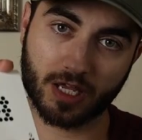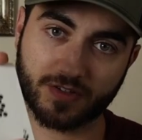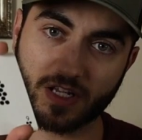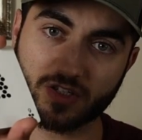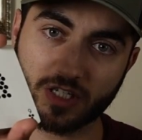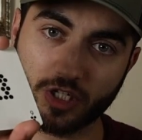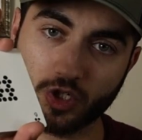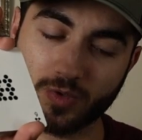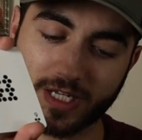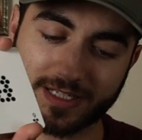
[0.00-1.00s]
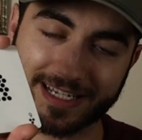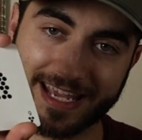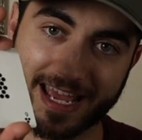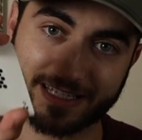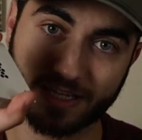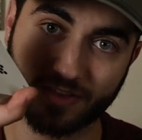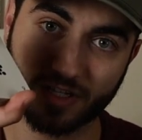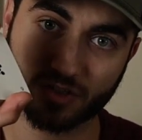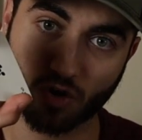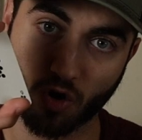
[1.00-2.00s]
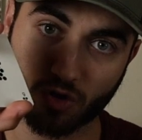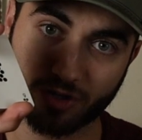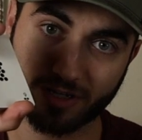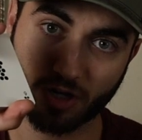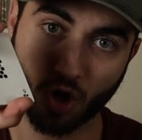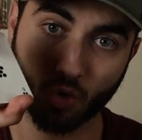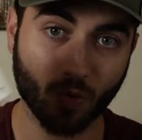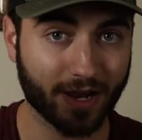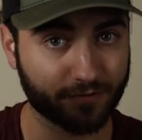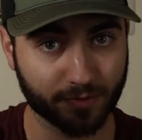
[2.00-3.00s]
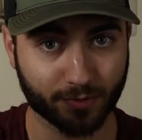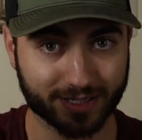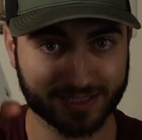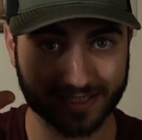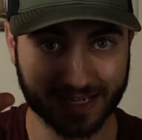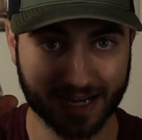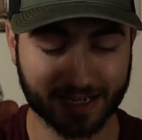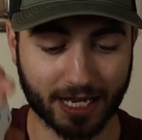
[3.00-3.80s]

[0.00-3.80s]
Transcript: Essentially, you need to get this card away from the rest of the deck,